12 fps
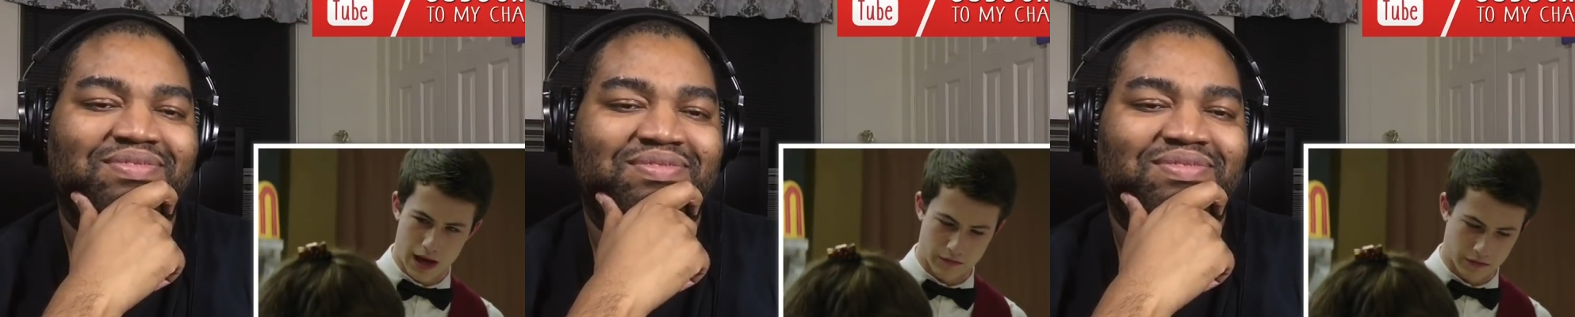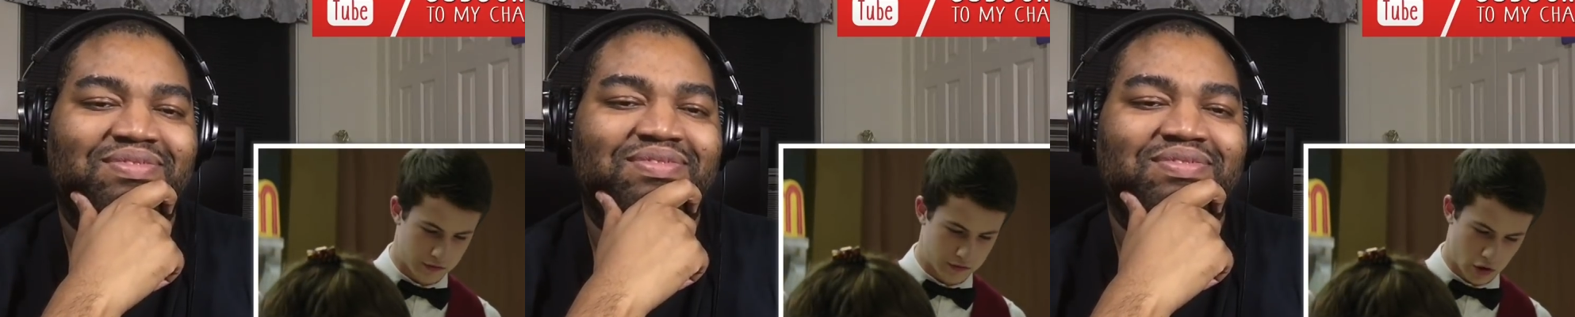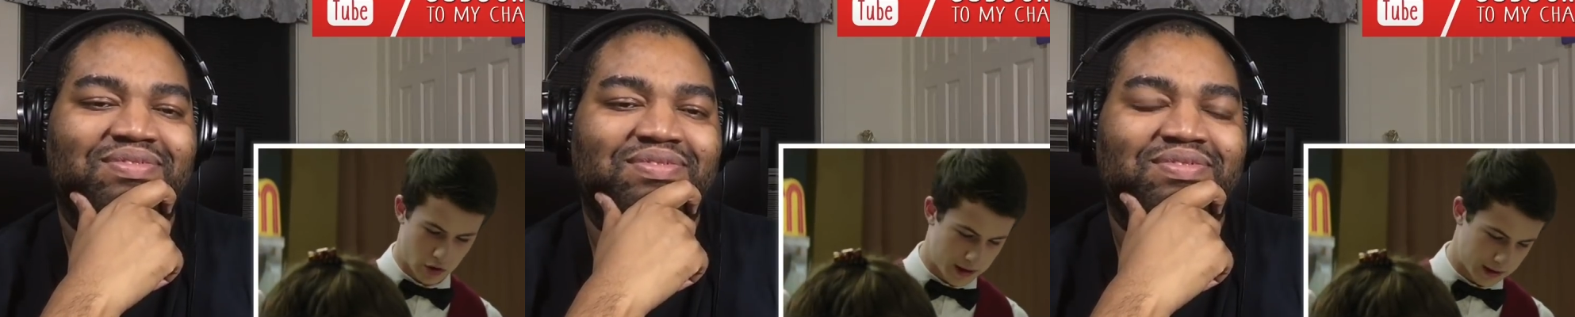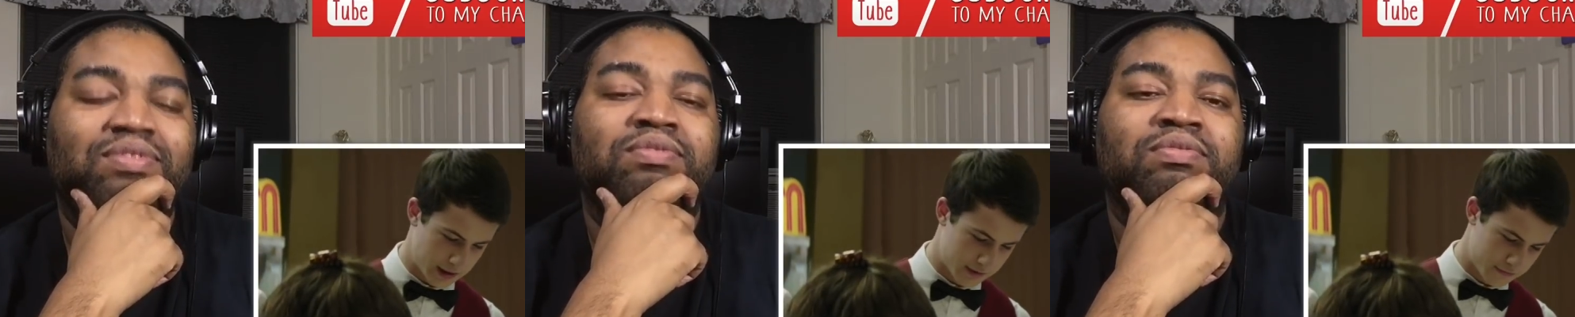Speaker 1: I've lived here all
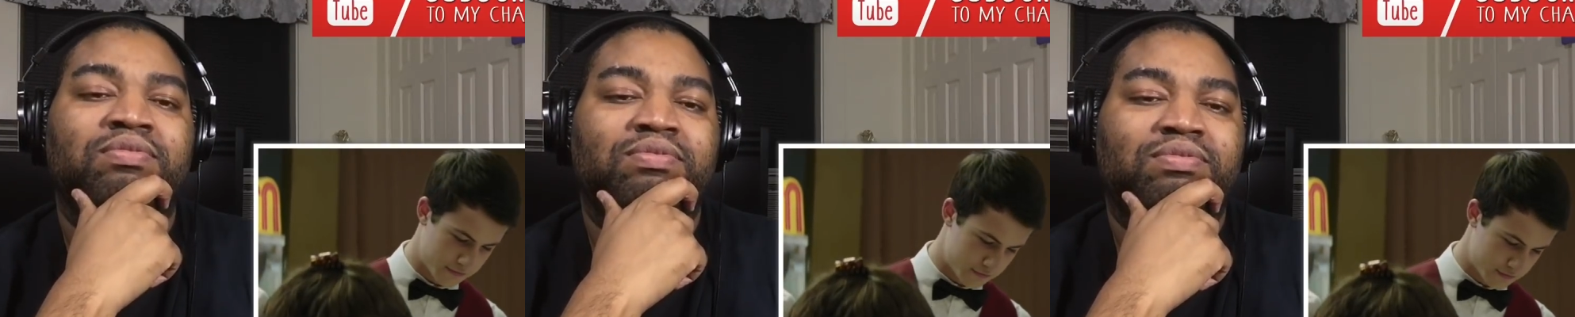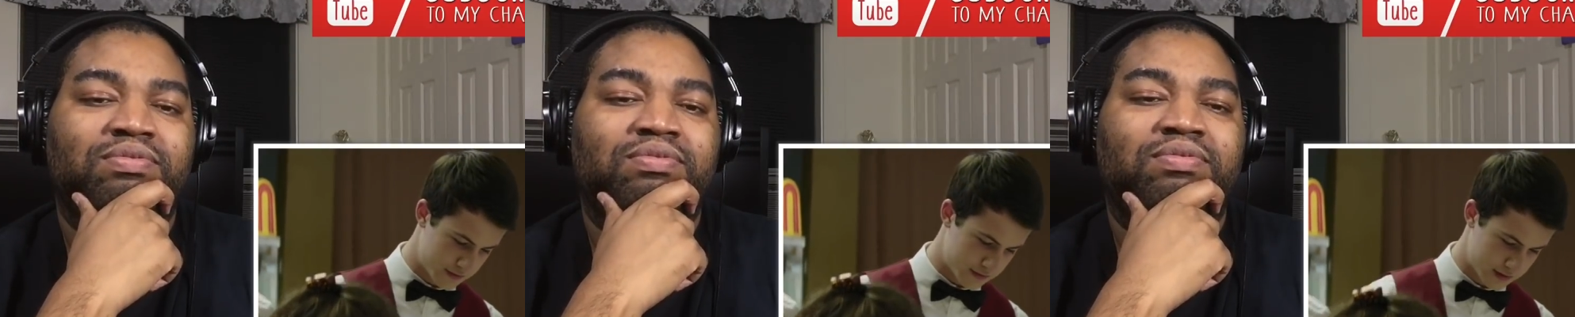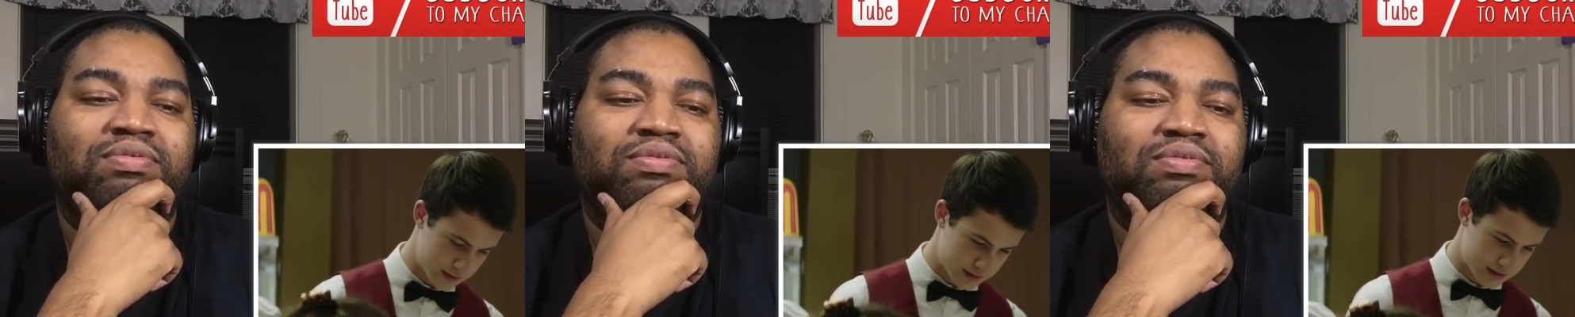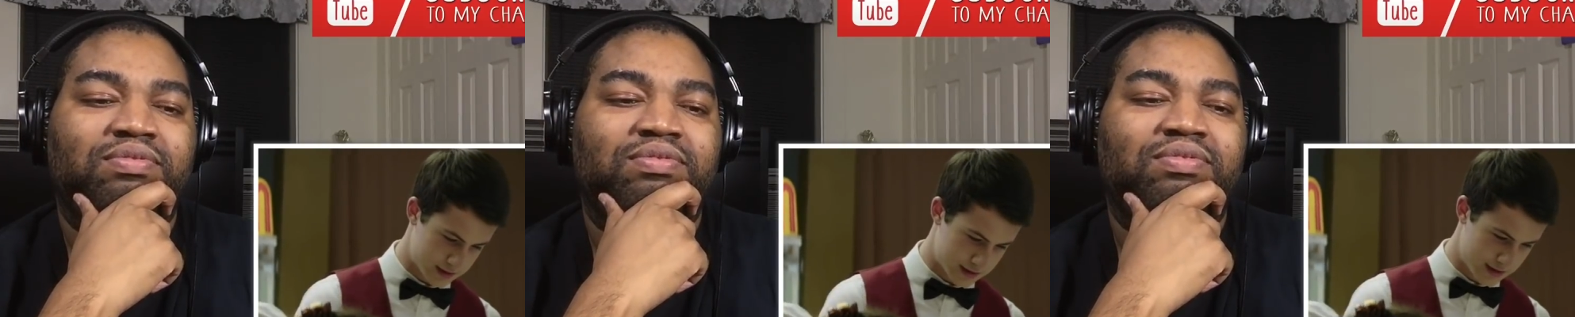my life.
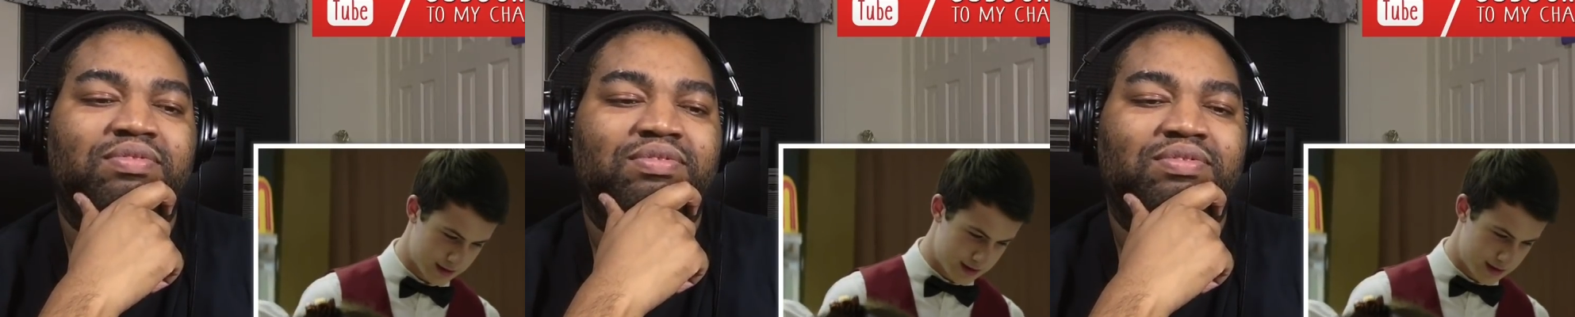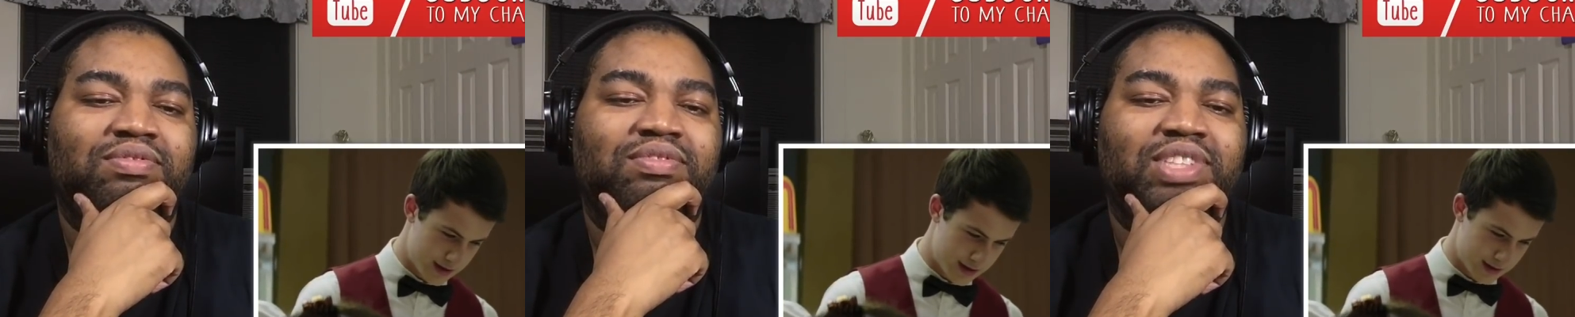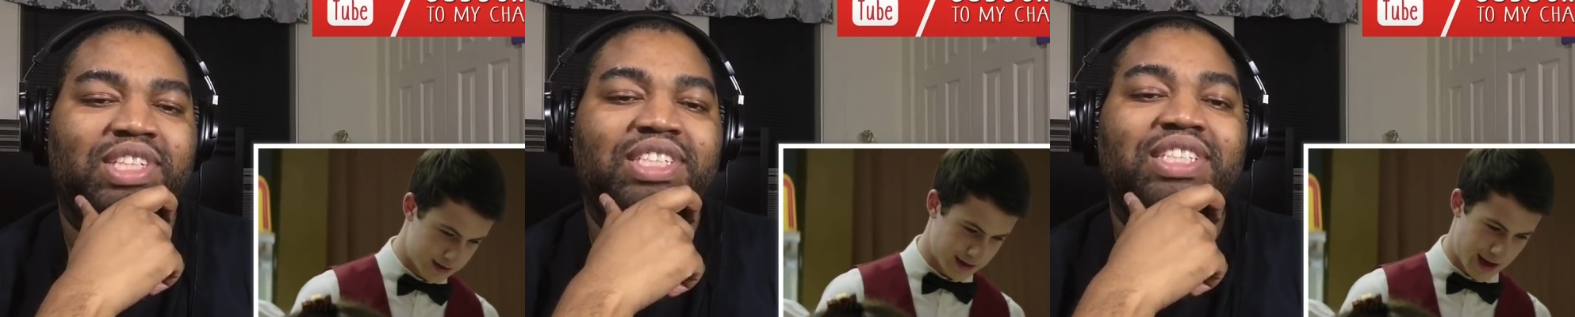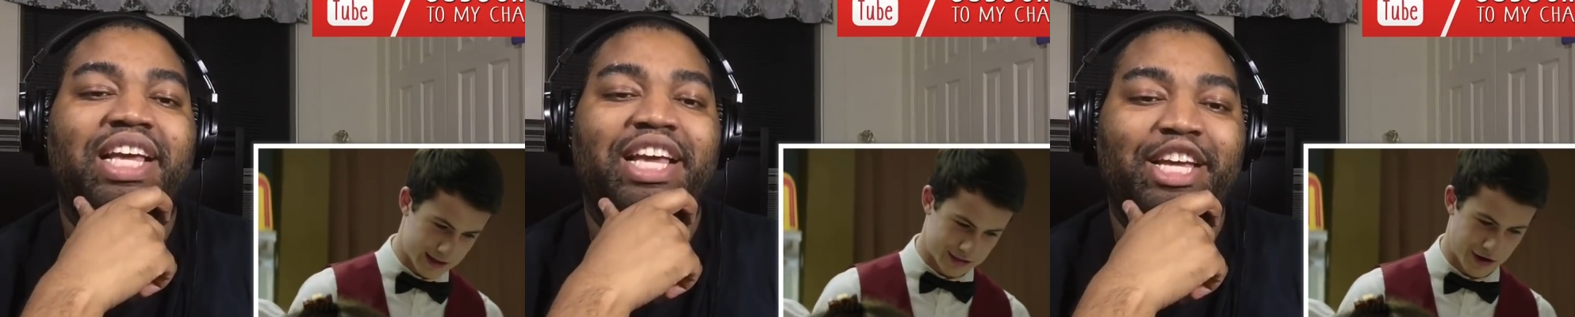It's, it's like
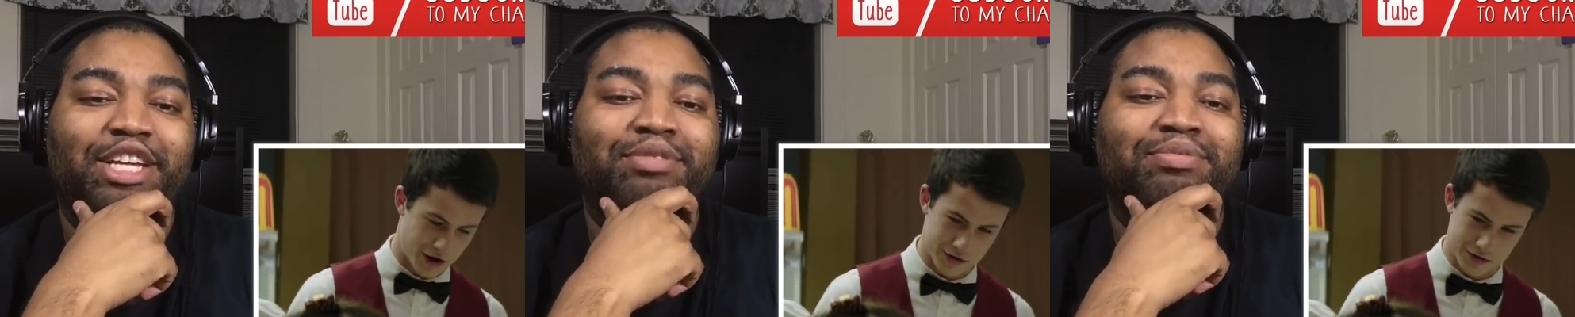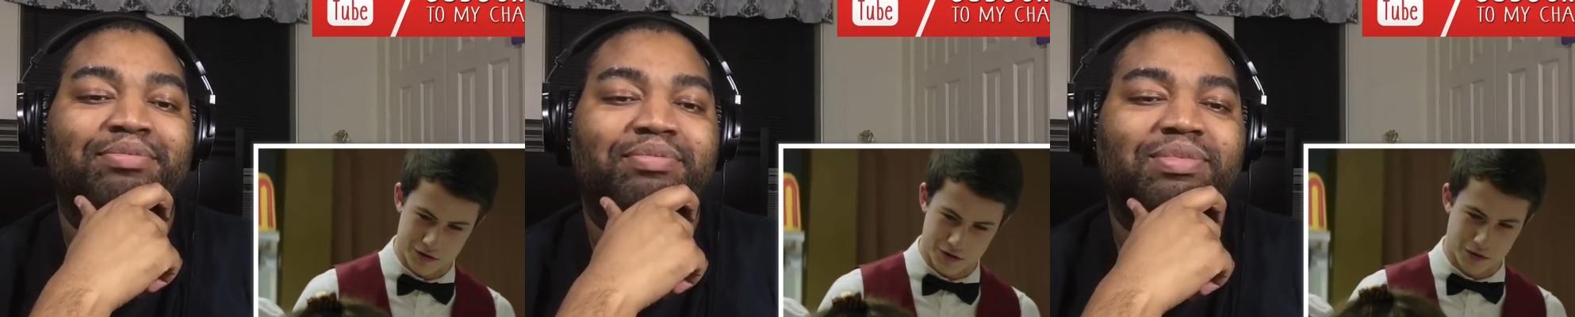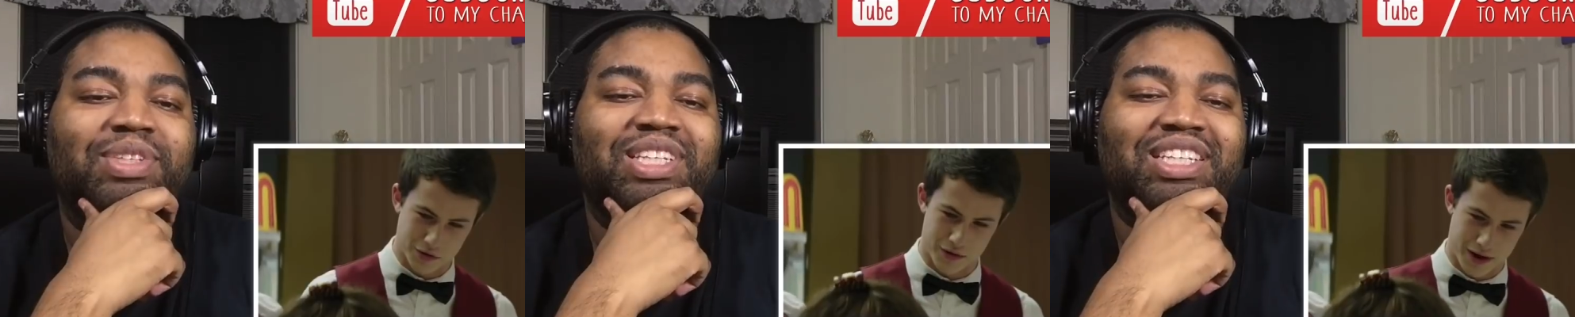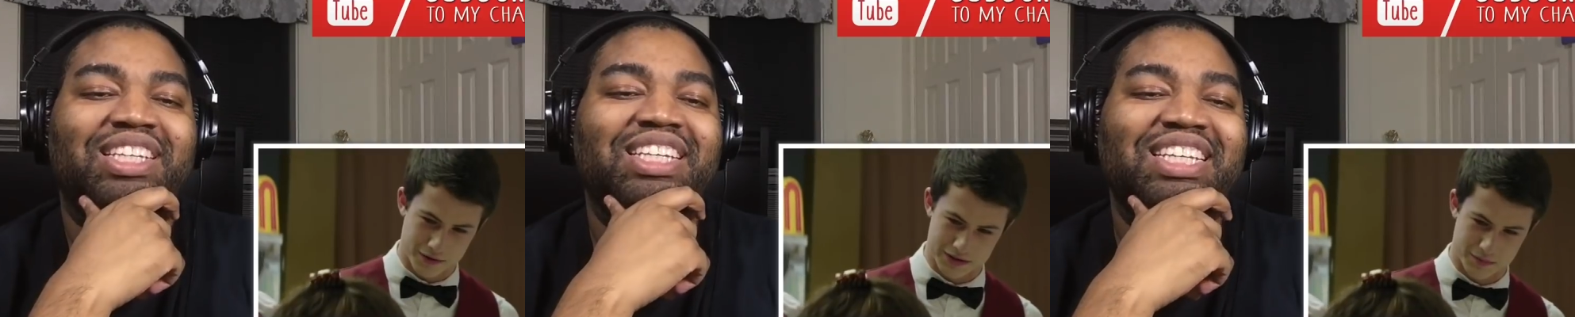Same. asking Han Solo
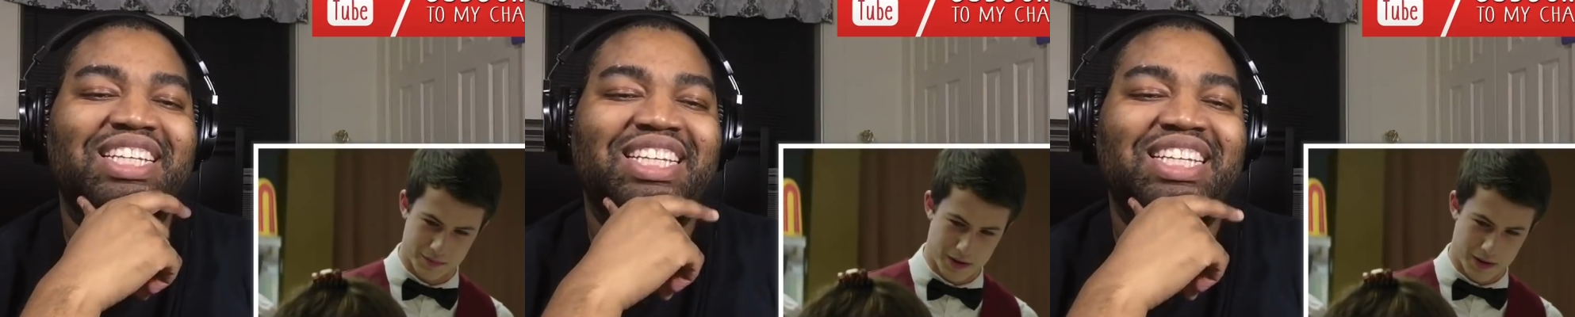how is